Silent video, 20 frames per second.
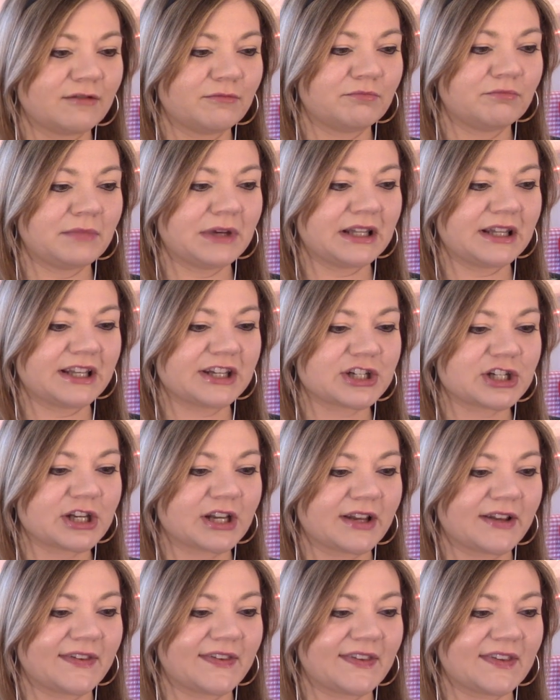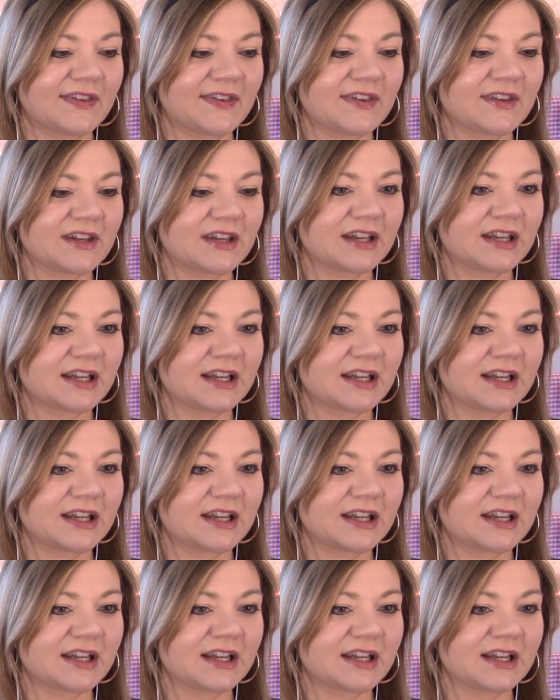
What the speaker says: malicious.